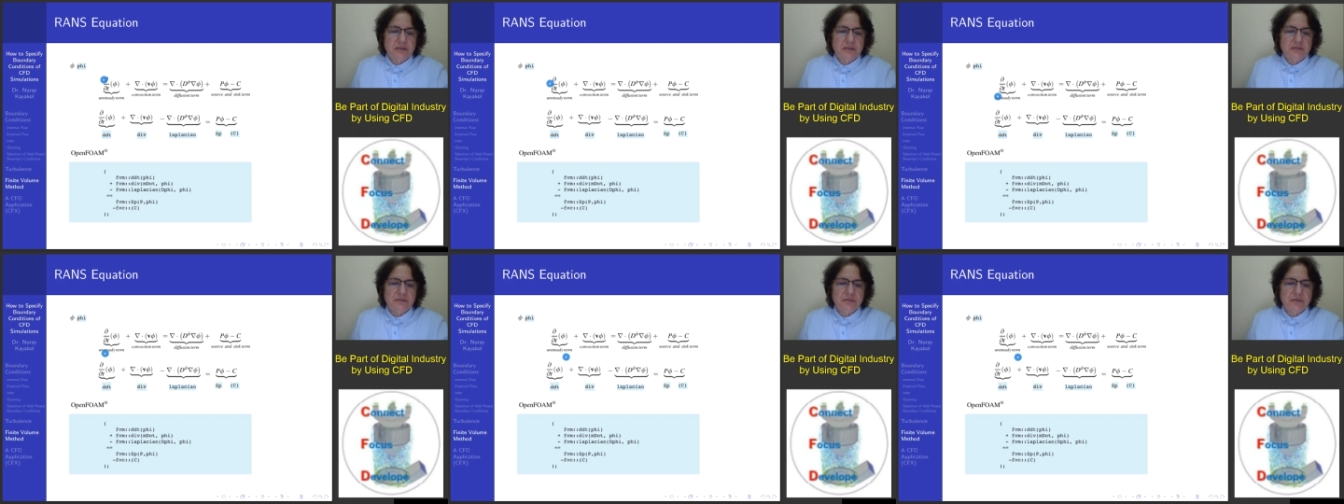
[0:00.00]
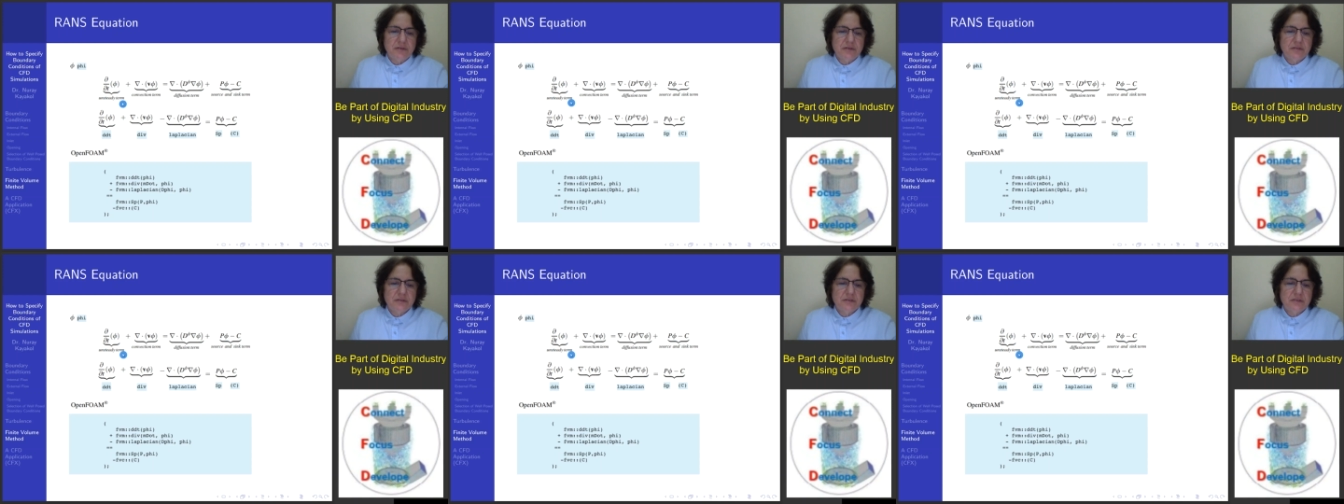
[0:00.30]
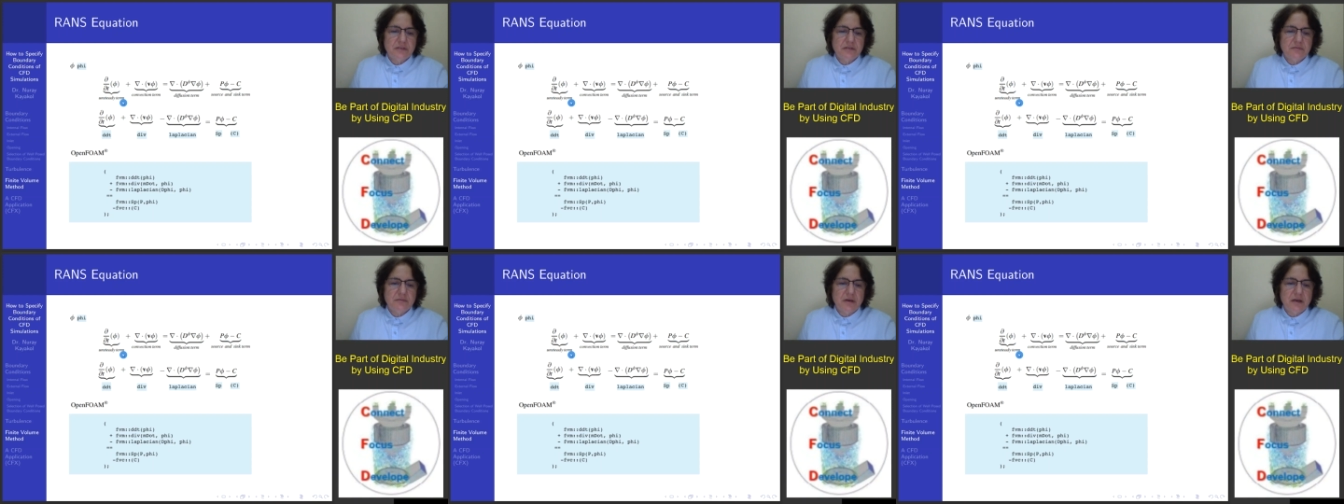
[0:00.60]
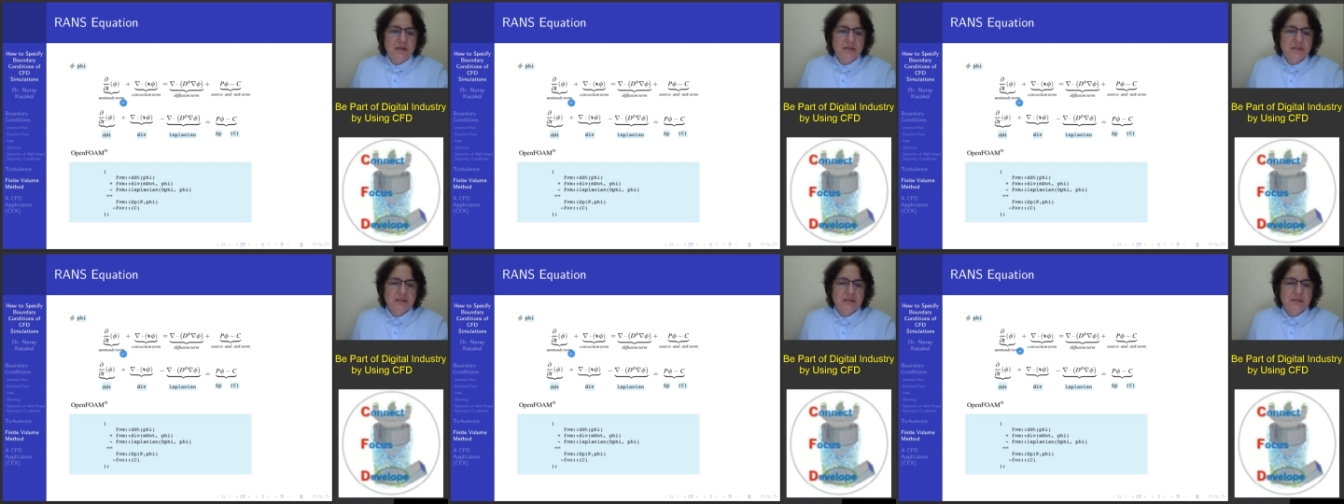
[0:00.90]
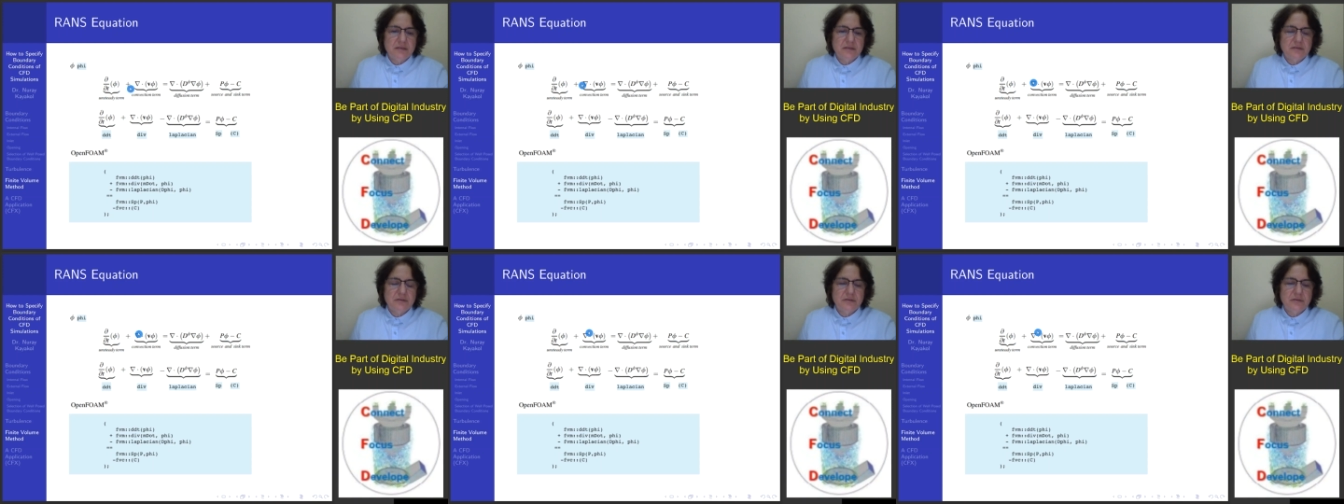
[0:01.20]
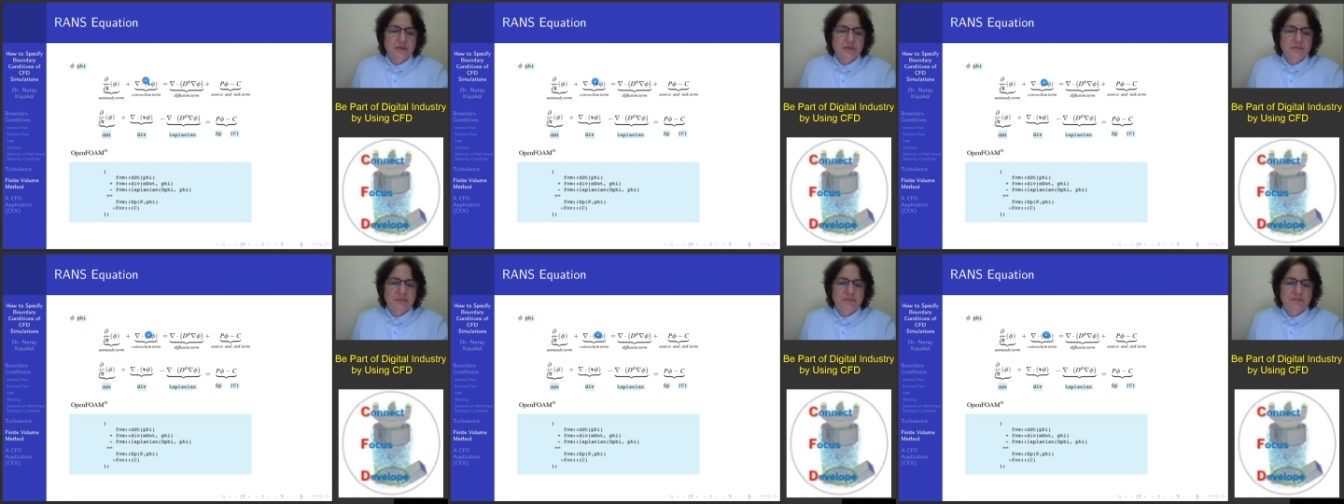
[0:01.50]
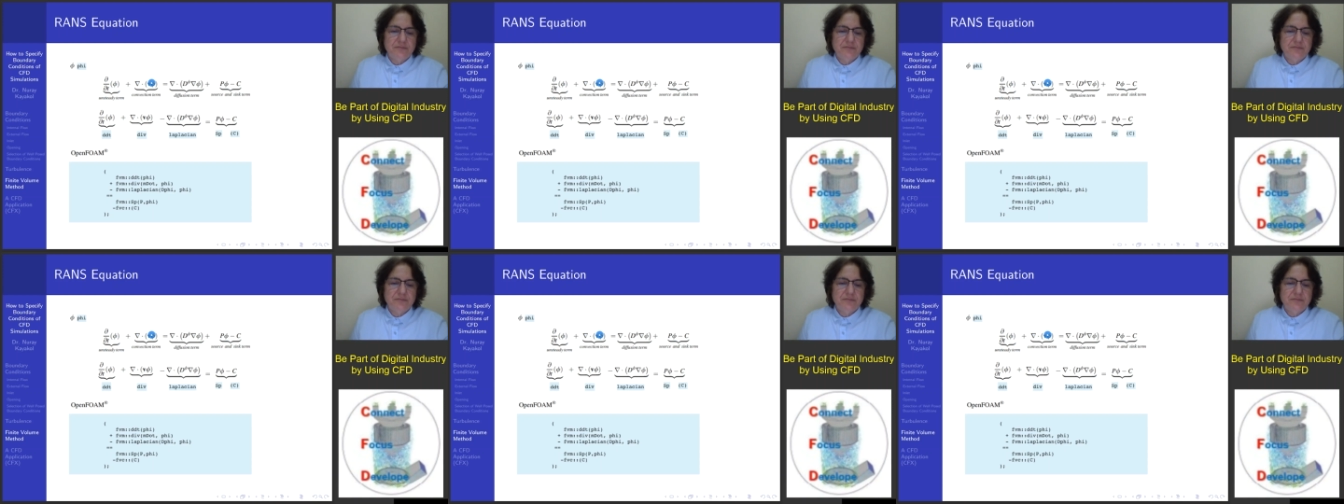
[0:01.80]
the first term, unsteady term,